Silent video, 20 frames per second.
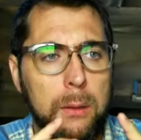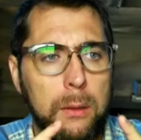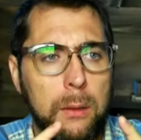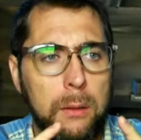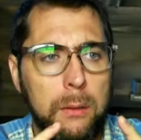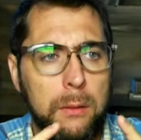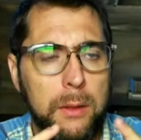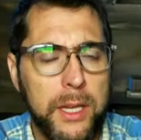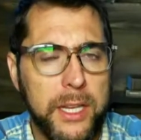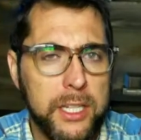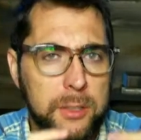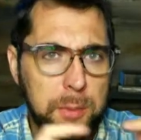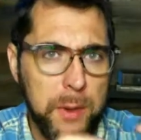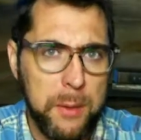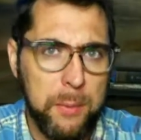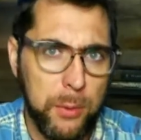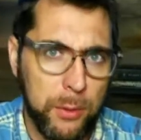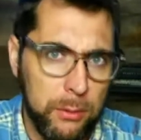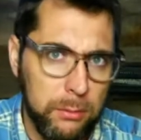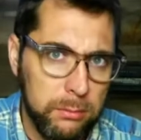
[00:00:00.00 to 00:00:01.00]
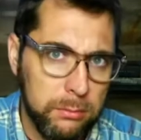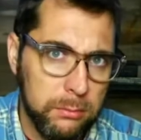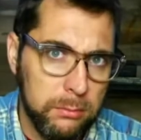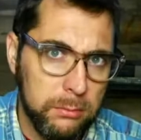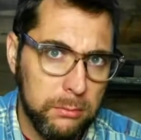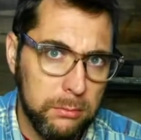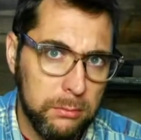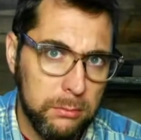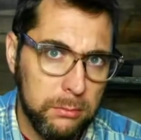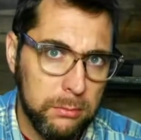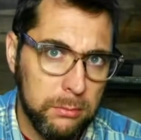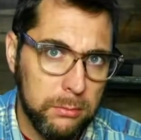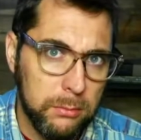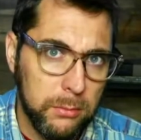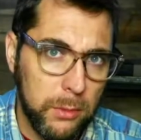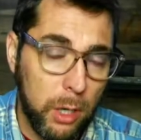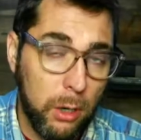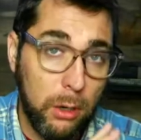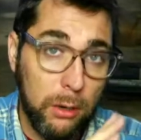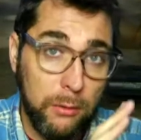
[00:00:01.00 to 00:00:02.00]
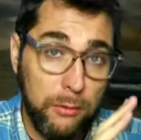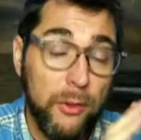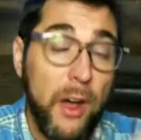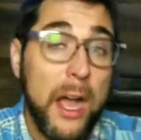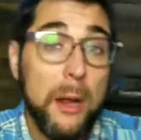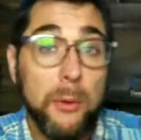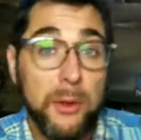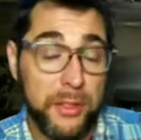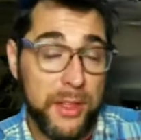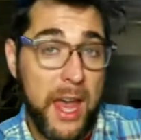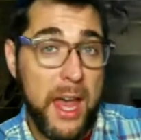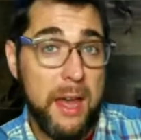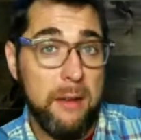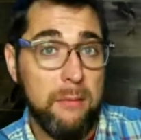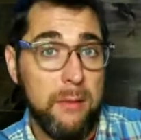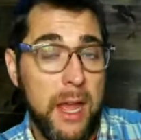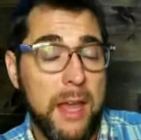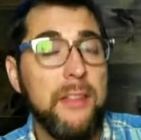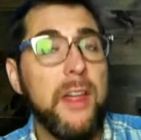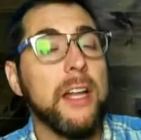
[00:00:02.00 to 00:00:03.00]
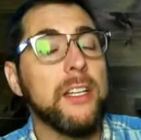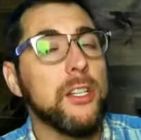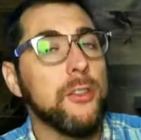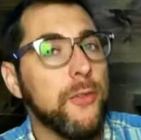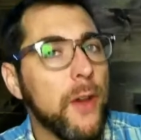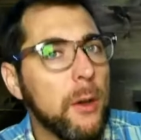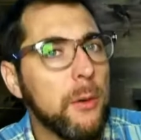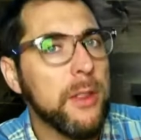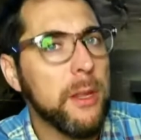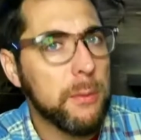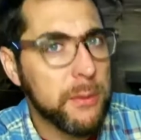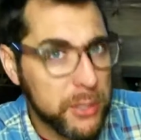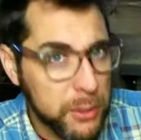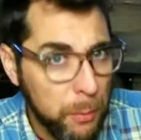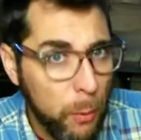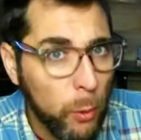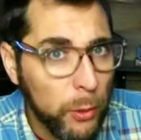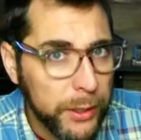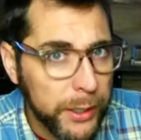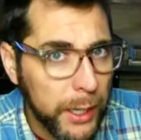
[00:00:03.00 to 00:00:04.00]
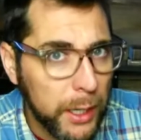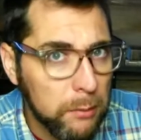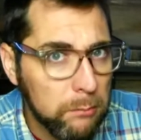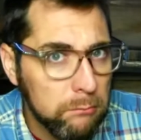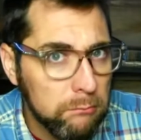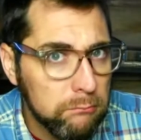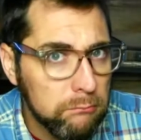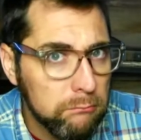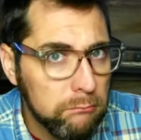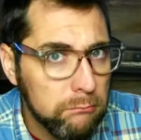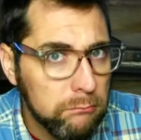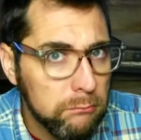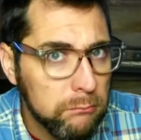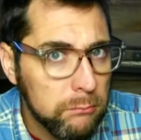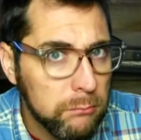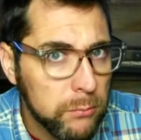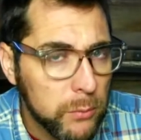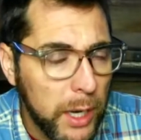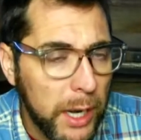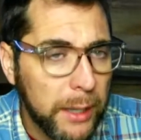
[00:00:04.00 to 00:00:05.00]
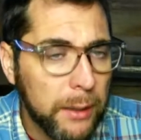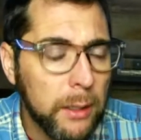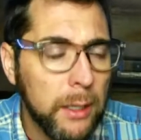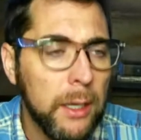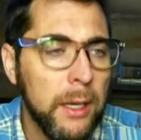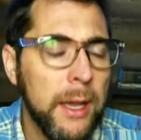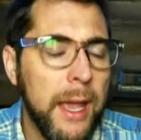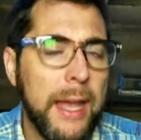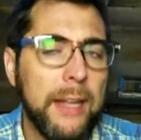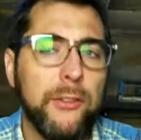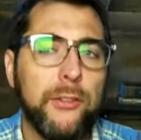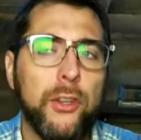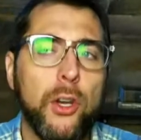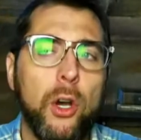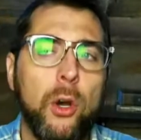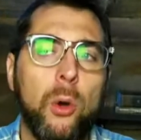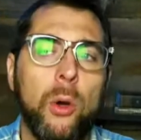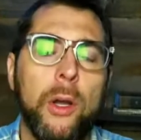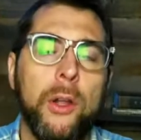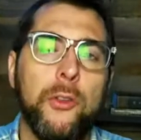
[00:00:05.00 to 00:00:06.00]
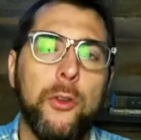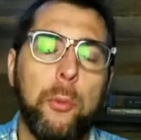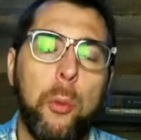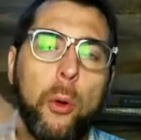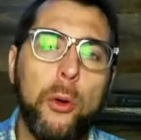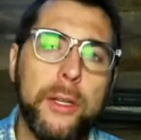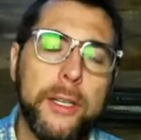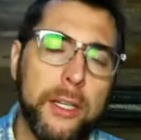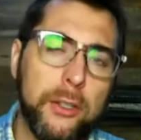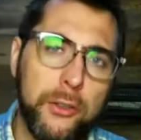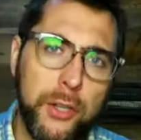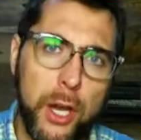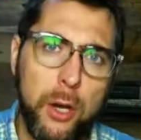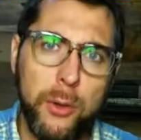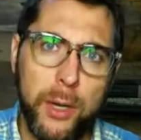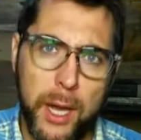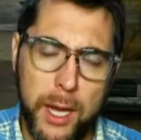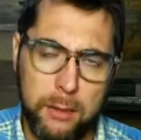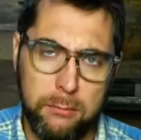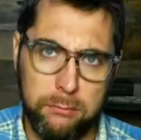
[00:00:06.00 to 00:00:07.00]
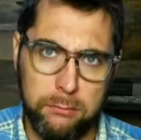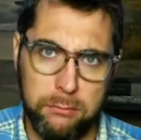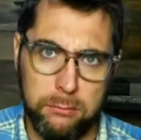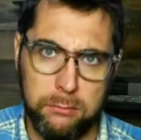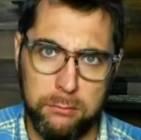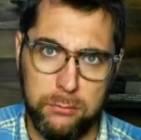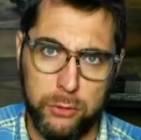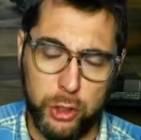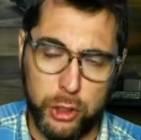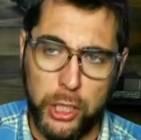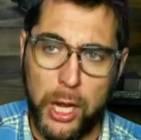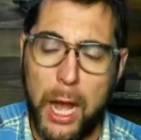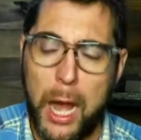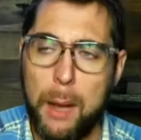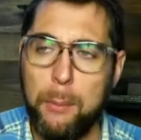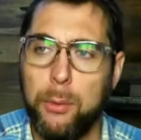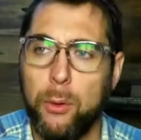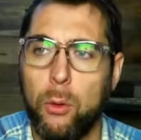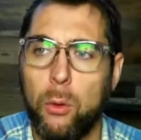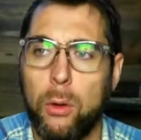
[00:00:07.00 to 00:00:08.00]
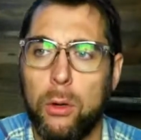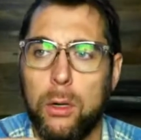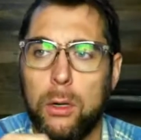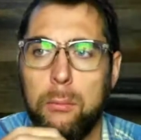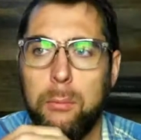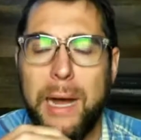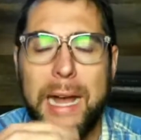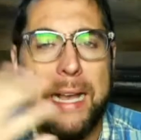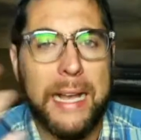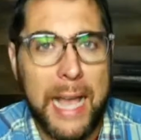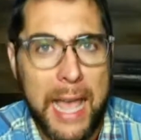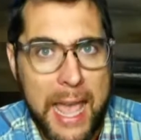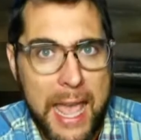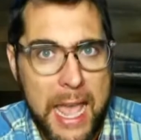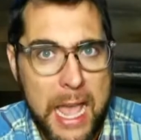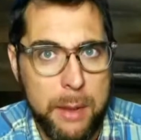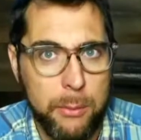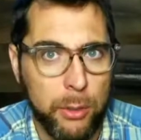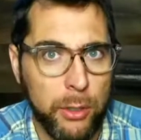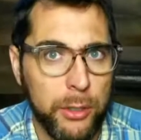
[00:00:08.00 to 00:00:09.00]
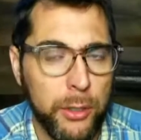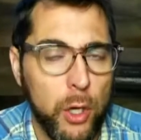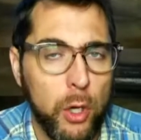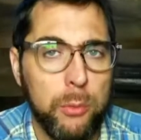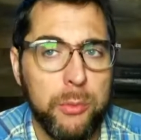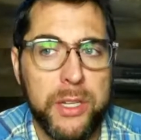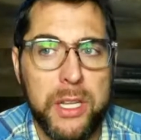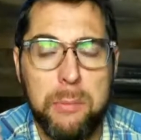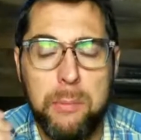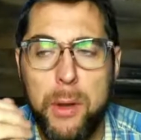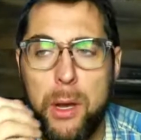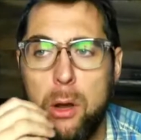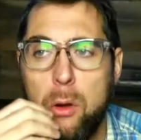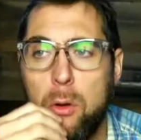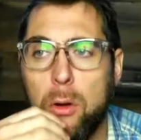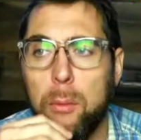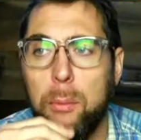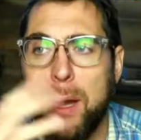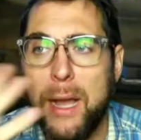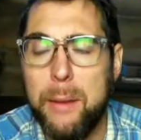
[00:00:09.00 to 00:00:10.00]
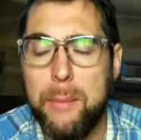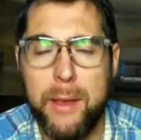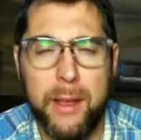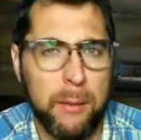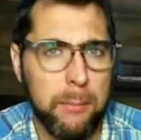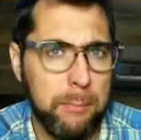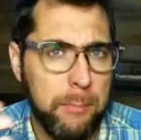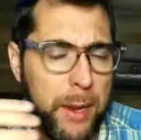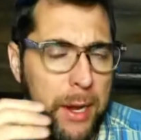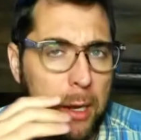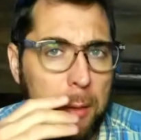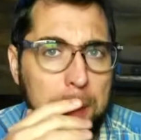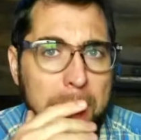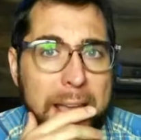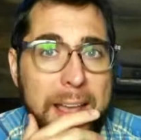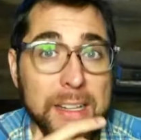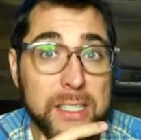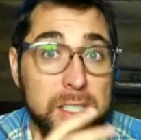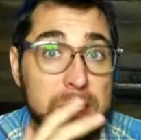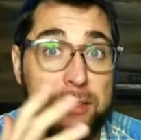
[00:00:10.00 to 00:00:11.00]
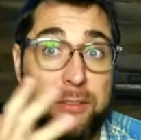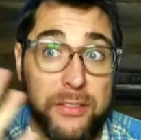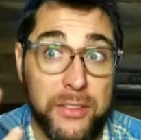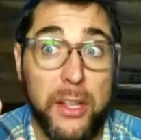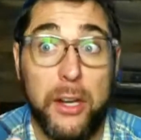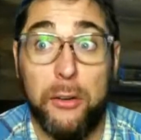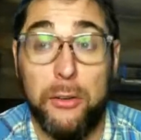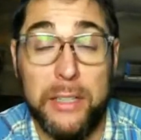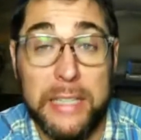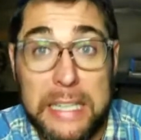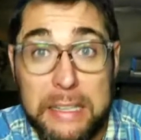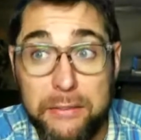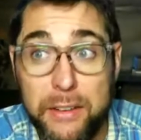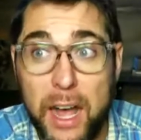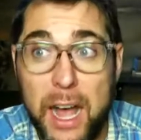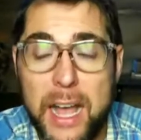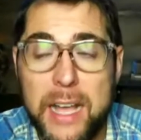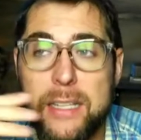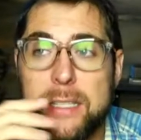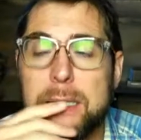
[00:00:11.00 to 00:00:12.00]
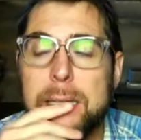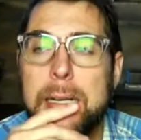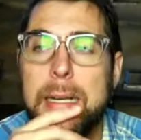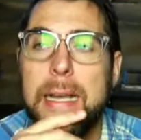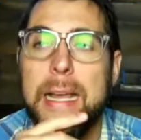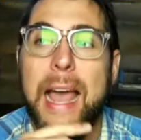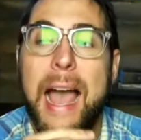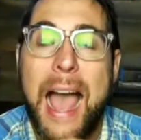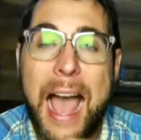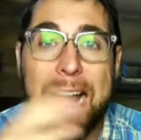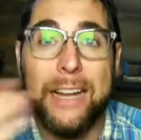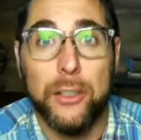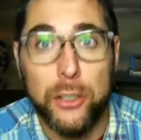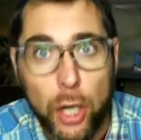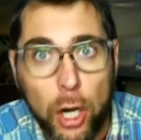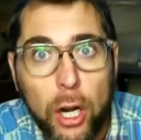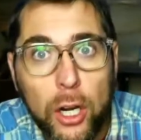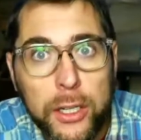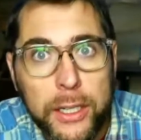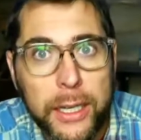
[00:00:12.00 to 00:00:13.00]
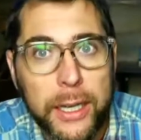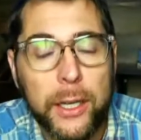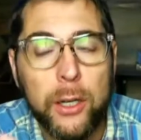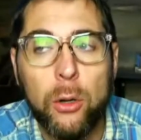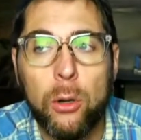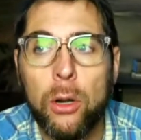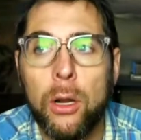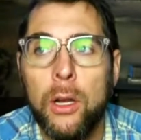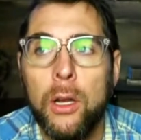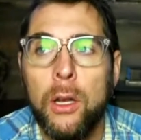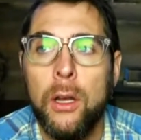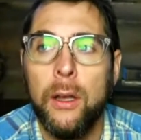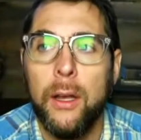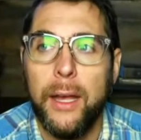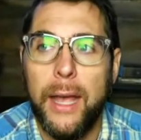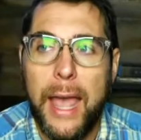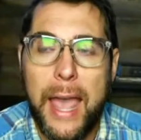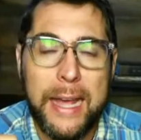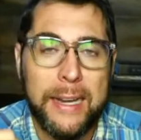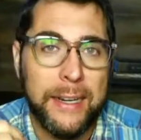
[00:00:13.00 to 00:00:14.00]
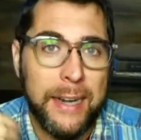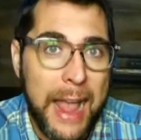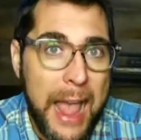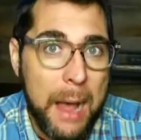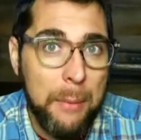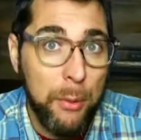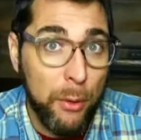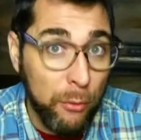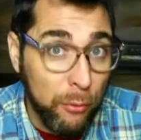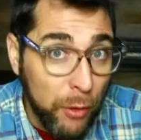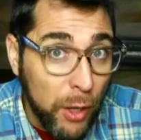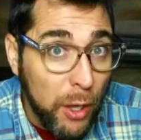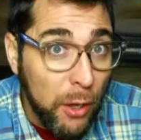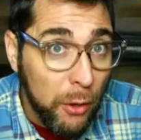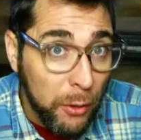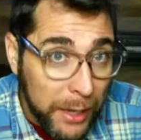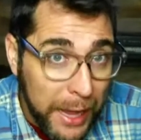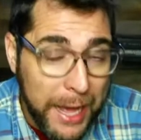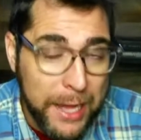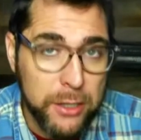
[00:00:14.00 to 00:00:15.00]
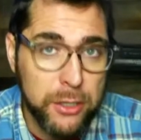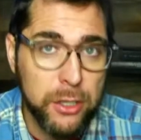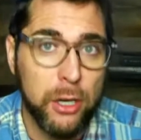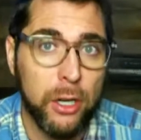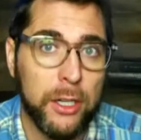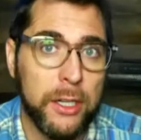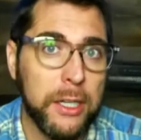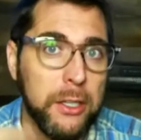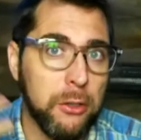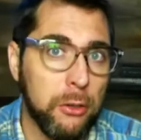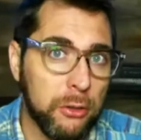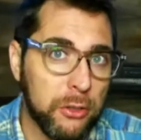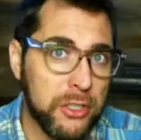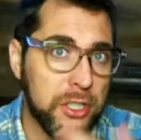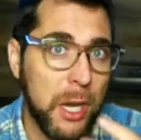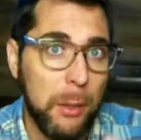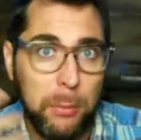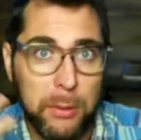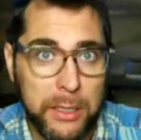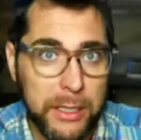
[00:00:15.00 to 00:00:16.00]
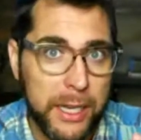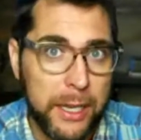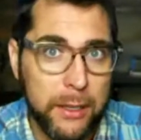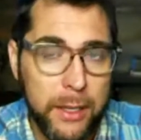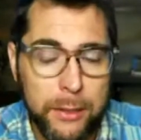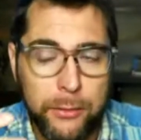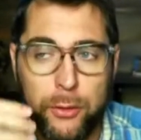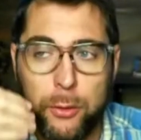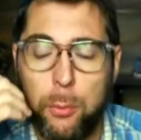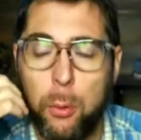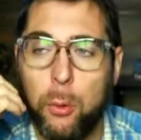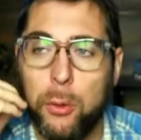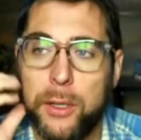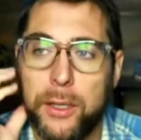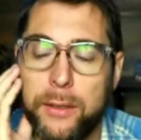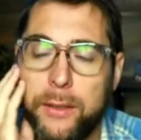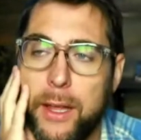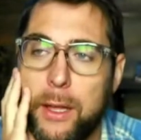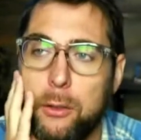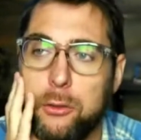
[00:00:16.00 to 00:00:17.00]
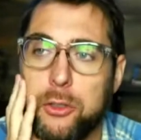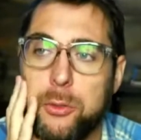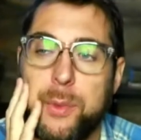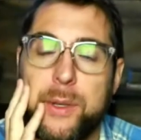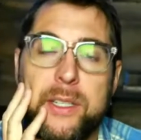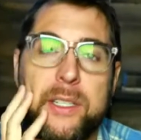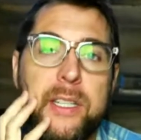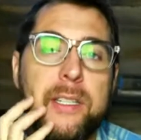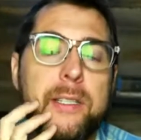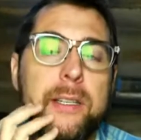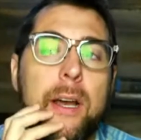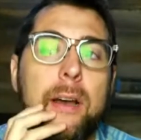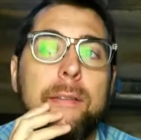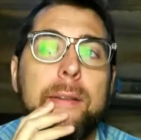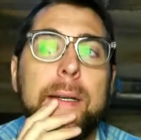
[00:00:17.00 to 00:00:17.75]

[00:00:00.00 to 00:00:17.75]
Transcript: These people are fine with that. And not just fine with it, but supporting it, right? And so supporting a donut shop or buying a hammer at Home Depot or buy a pair of pants that are Levi's at Target or and an Apple phone at Target, and you're doubly supporting the LGBT stuff.